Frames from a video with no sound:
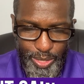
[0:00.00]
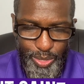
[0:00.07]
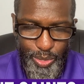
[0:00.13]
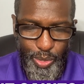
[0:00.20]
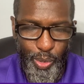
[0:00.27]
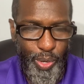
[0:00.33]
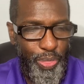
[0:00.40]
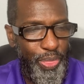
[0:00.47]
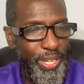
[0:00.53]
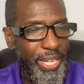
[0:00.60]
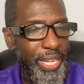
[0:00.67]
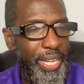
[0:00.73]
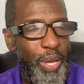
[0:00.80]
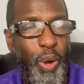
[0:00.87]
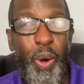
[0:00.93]
Dorothy,
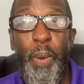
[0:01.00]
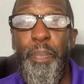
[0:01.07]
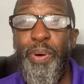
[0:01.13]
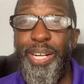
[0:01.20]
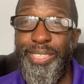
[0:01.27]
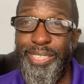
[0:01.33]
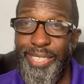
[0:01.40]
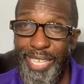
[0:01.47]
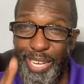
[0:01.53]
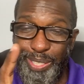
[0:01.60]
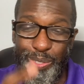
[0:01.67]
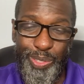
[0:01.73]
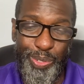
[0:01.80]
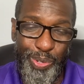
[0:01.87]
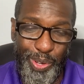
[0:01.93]
all praises. Thank
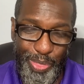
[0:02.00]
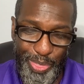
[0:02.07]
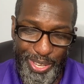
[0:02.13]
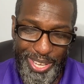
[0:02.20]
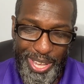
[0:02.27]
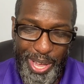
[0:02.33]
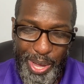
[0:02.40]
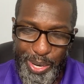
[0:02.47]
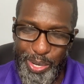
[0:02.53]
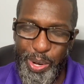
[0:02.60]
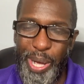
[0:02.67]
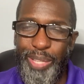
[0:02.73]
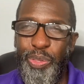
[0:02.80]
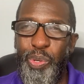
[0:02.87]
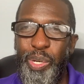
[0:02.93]
you, Dorothy. You know,
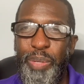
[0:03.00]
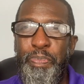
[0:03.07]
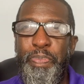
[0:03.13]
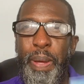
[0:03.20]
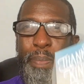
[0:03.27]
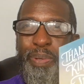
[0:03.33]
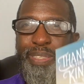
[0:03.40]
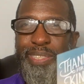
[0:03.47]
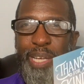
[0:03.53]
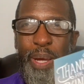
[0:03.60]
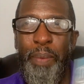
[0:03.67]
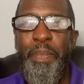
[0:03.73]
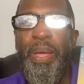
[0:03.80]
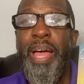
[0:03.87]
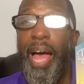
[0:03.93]

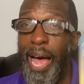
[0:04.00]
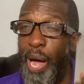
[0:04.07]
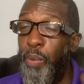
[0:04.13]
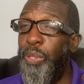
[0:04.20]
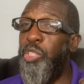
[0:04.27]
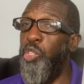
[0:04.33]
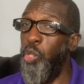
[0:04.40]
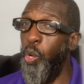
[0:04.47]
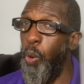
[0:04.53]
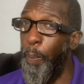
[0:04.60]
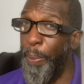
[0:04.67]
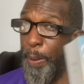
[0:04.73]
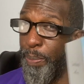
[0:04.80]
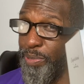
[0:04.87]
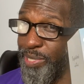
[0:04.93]
I was told
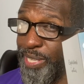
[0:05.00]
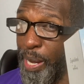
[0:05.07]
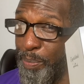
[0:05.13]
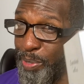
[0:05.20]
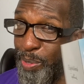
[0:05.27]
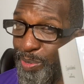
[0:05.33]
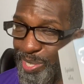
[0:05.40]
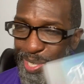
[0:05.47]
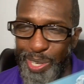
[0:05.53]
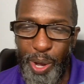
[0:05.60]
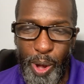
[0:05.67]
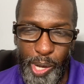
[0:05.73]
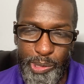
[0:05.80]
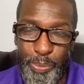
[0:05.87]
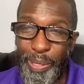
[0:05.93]
people stop using
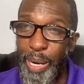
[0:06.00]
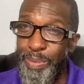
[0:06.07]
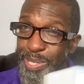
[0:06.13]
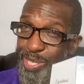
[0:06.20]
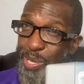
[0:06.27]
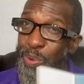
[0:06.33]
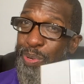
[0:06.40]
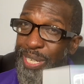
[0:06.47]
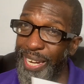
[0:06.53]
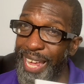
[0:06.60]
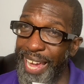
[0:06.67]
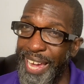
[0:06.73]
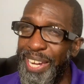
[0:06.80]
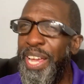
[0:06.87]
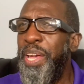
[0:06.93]
cards, but I'm so
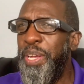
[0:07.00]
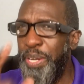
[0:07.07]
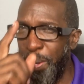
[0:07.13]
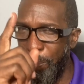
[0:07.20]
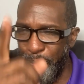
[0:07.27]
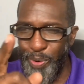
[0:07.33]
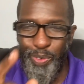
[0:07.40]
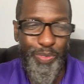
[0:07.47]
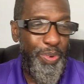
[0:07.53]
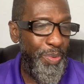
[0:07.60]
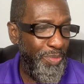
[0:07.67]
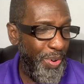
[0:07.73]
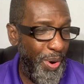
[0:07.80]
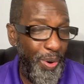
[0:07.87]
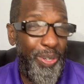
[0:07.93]
glad you proved
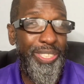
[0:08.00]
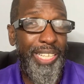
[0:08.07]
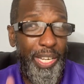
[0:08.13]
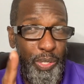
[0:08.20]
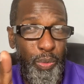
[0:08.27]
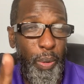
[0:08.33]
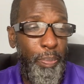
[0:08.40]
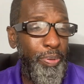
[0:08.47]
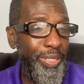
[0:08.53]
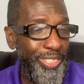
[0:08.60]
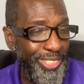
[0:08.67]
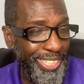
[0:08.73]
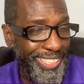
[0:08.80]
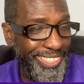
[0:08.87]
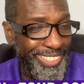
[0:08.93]
them wrong because I do
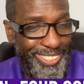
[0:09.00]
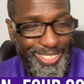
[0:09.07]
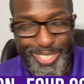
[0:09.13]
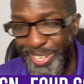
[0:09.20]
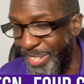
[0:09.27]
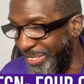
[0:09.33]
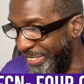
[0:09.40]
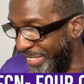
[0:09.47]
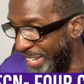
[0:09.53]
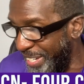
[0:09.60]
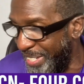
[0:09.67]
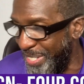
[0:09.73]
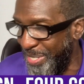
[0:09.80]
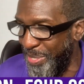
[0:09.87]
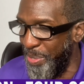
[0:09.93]
appreciate these cards.
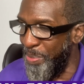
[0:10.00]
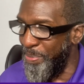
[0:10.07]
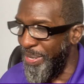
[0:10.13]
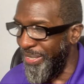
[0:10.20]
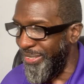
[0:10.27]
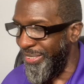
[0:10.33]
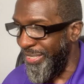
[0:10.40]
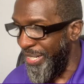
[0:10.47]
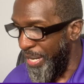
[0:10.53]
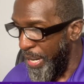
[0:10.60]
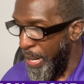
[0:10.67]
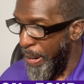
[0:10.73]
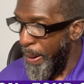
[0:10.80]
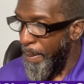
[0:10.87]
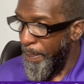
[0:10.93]
Thank you so much.
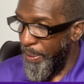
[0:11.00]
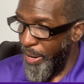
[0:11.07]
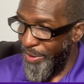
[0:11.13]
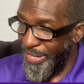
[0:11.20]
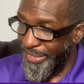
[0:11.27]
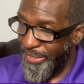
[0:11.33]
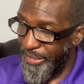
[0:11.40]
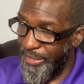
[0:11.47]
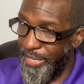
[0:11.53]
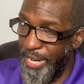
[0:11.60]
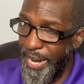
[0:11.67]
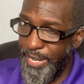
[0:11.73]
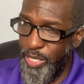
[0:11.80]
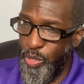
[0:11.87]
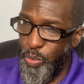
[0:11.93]
All right, this
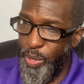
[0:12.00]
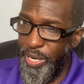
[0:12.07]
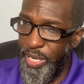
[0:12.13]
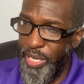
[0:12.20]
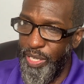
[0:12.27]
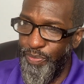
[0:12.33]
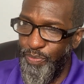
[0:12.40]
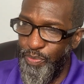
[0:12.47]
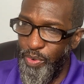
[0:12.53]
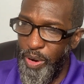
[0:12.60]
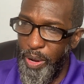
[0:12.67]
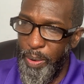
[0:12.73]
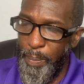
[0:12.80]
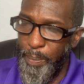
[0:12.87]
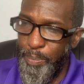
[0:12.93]
next one is
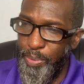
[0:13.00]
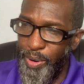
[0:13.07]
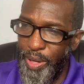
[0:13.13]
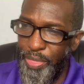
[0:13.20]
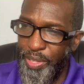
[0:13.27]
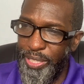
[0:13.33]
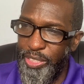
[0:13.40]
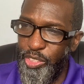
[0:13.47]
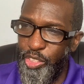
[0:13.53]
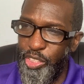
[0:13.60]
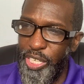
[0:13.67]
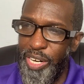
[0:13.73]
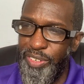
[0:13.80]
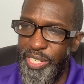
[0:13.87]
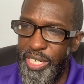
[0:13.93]
from Brother
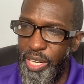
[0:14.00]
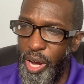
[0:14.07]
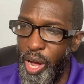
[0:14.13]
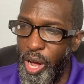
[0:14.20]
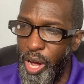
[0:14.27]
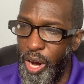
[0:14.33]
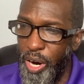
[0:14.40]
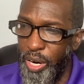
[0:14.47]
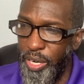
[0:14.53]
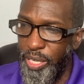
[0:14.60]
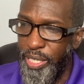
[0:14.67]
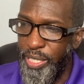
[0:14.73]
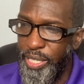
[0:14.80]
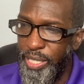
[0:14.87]
Jerry R.